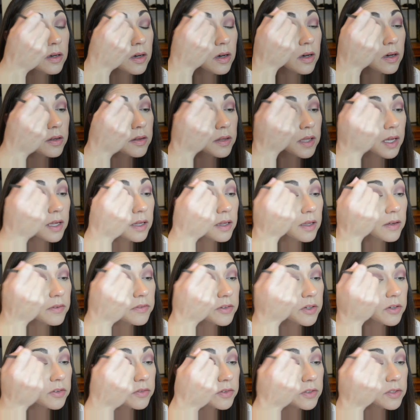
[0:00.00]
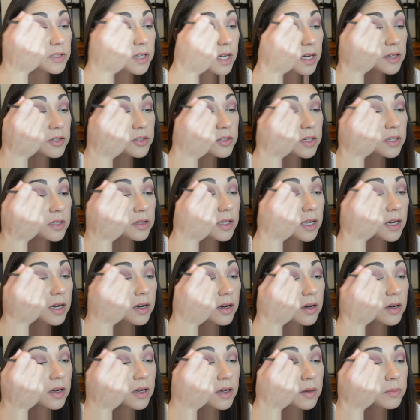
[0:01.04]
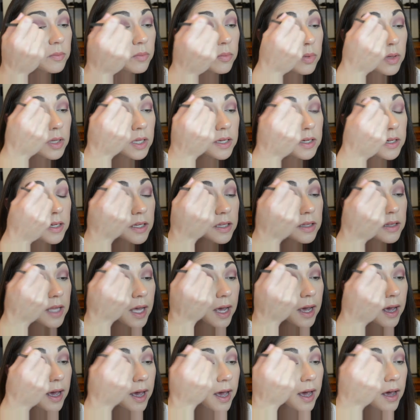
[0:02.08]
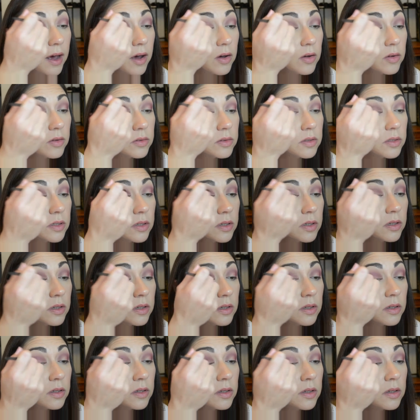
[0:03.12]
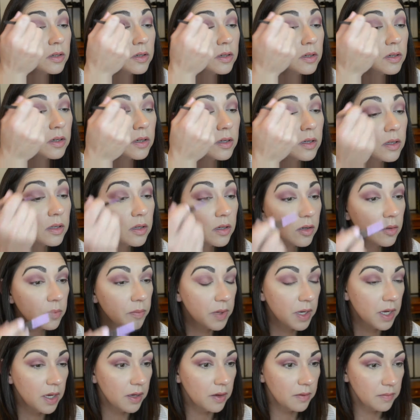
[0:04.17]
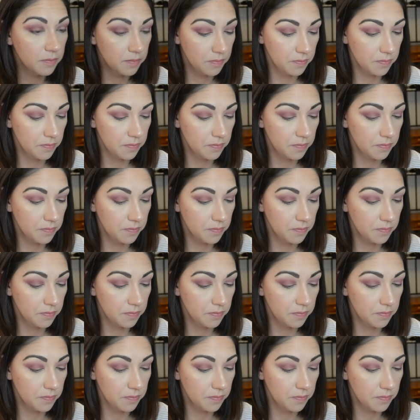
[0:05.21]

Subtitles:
on that leftover section there and blending that out a little bit.